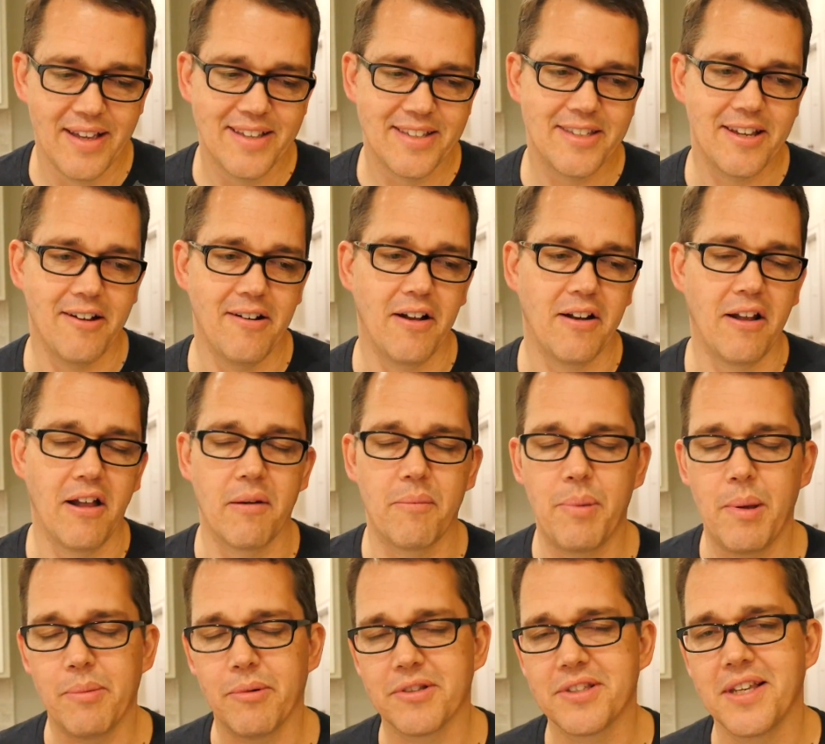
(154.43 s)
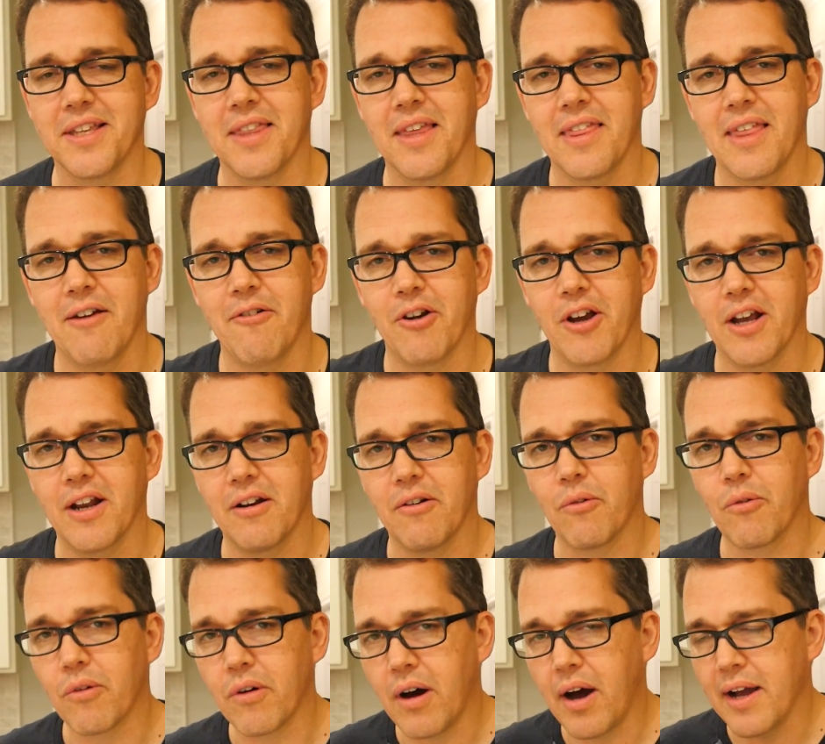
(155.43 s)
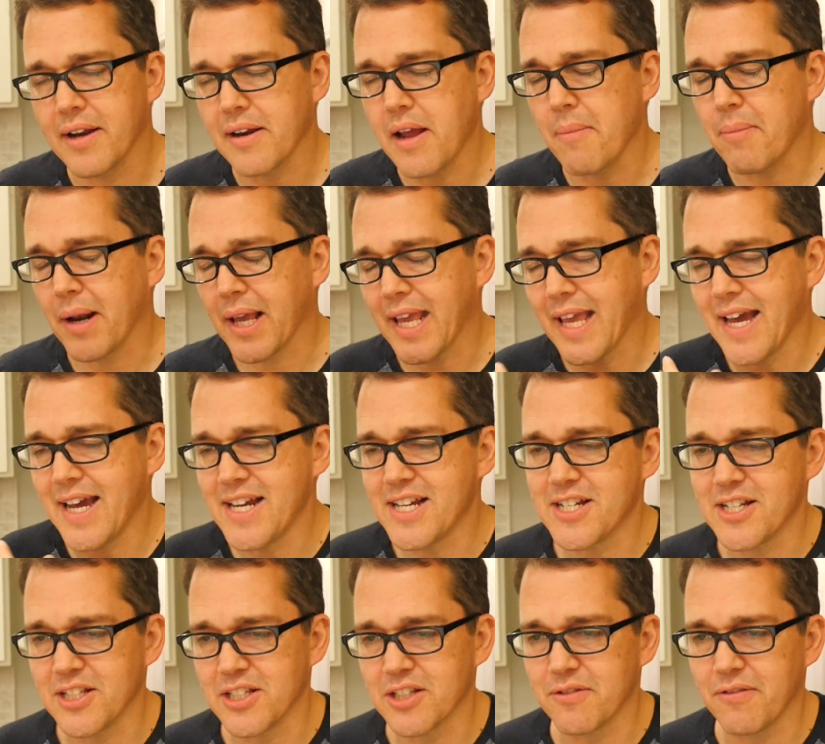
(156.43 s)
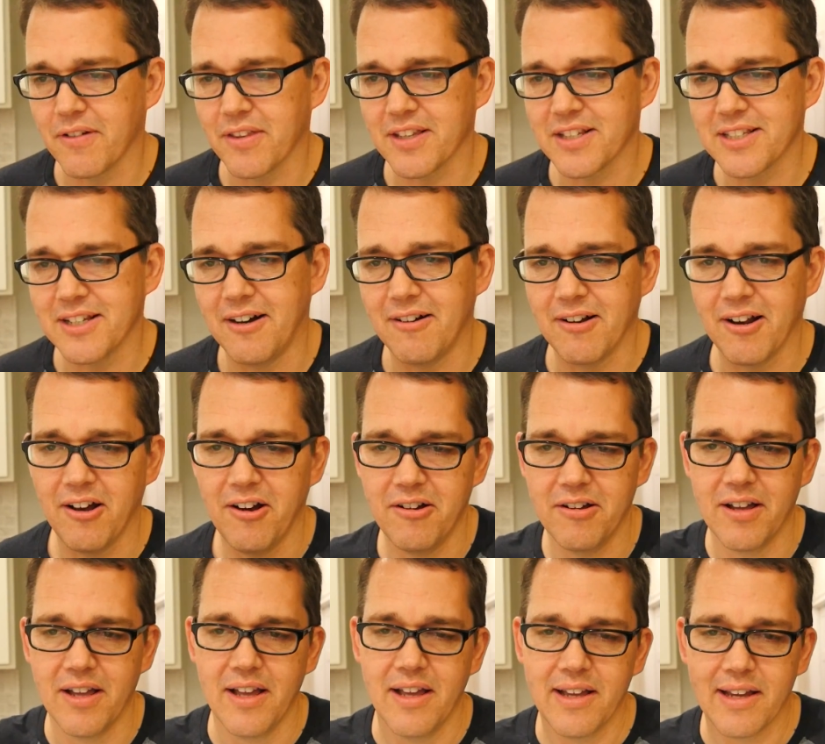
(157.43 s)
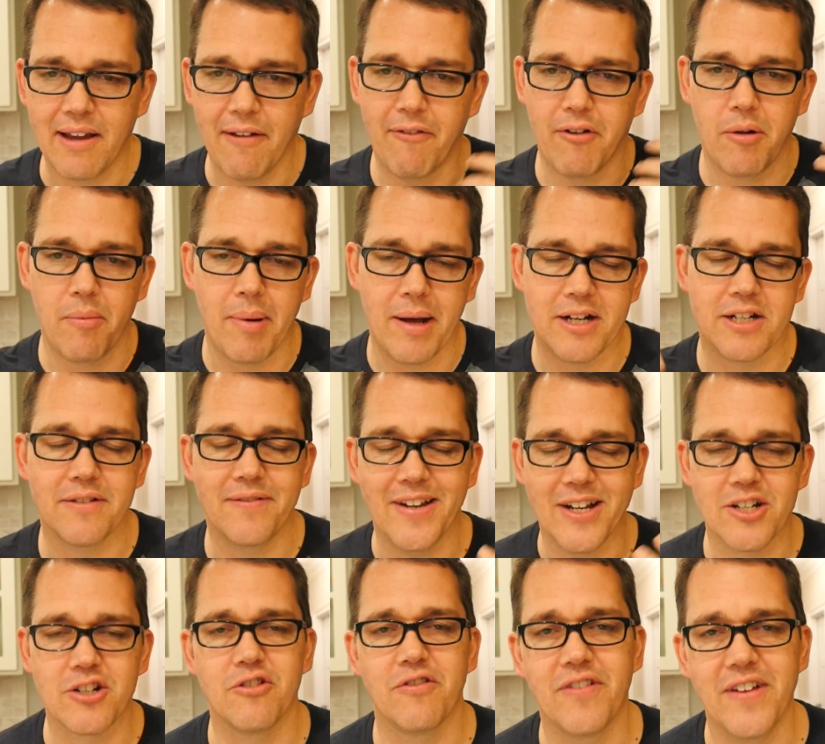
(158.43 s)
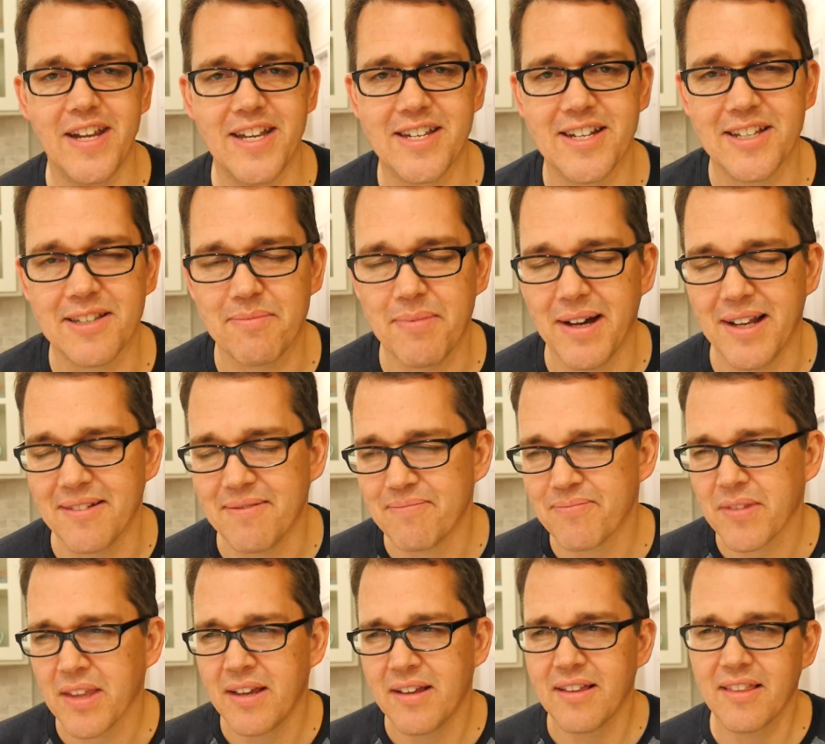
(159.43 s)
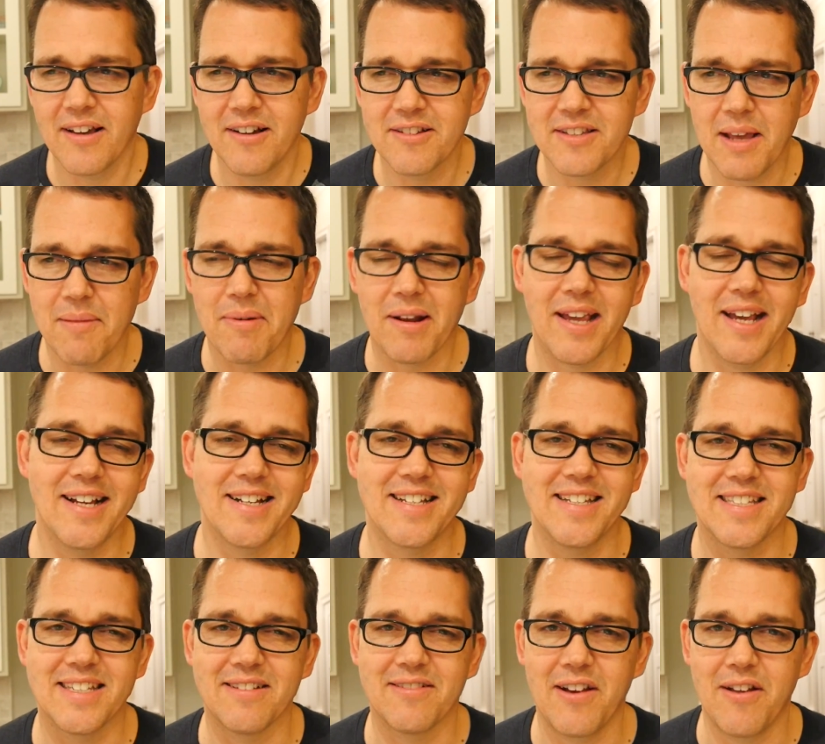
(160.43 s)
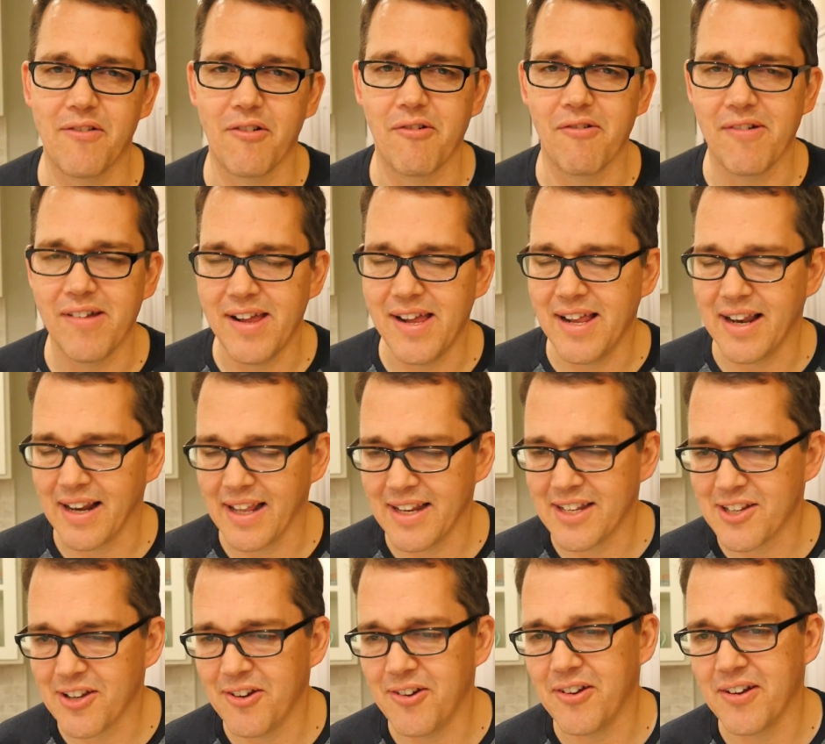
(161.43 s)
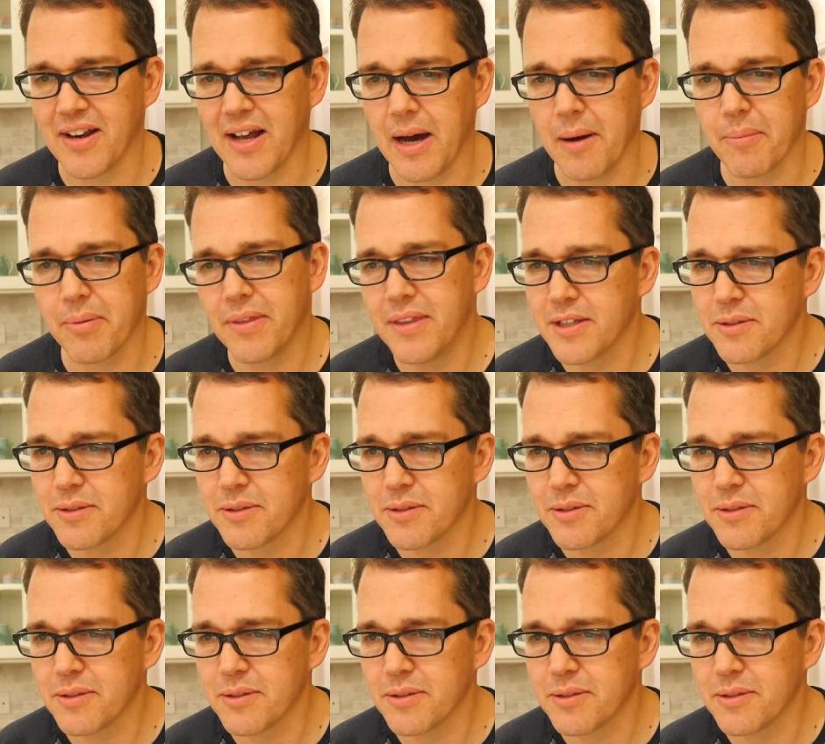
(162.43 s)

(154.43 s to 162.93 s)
So a lot of people said that they were going to write applications for the Solo, give it a bunch of extra features, but those applications have never really turned up.